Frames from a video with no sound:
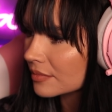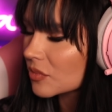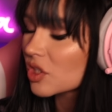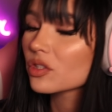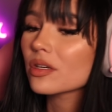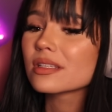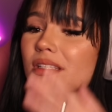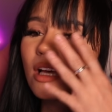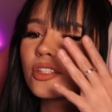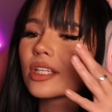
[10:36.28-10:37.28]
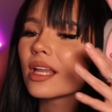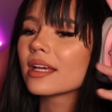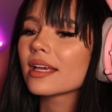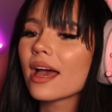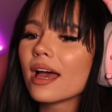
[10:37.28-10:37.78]
She's got such a
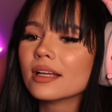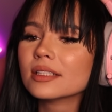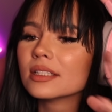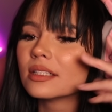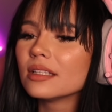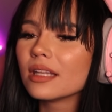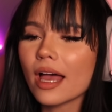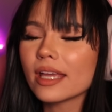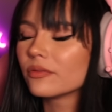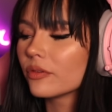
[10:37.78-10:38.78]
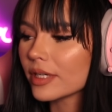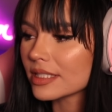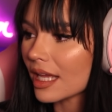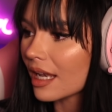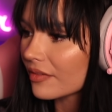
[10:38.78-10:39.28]
like light voice.
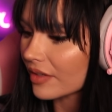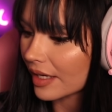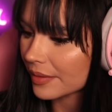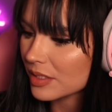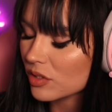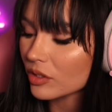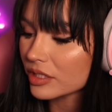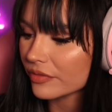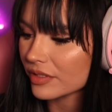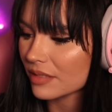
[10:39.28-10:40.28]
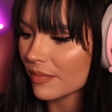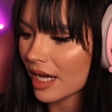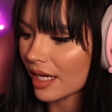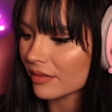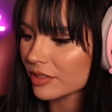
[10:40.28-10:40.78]
I love it. So different to
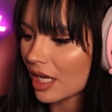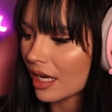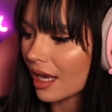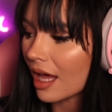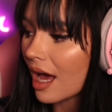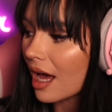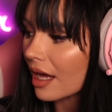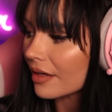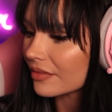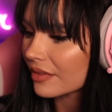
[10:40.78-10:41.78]
mine, which I love.